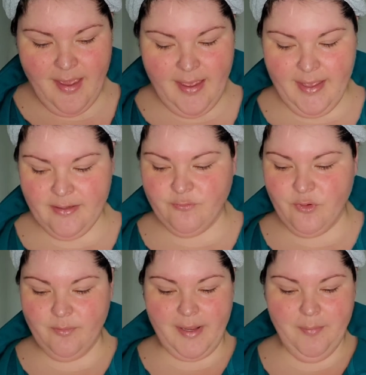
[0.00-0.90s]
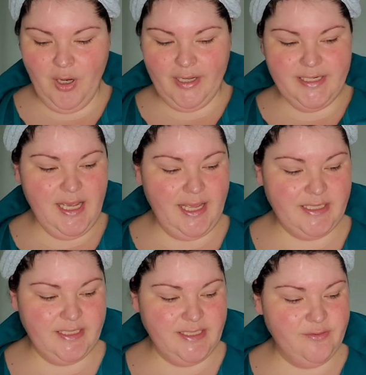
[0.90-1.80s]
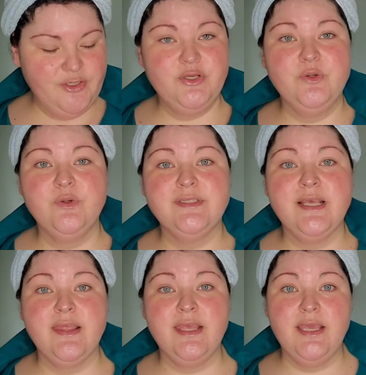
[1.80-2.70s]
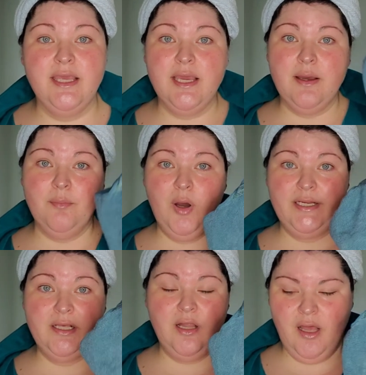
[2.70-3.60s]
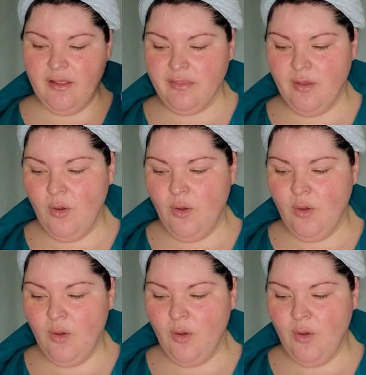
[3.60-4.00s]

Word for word: And for my body, I can either use the body cloth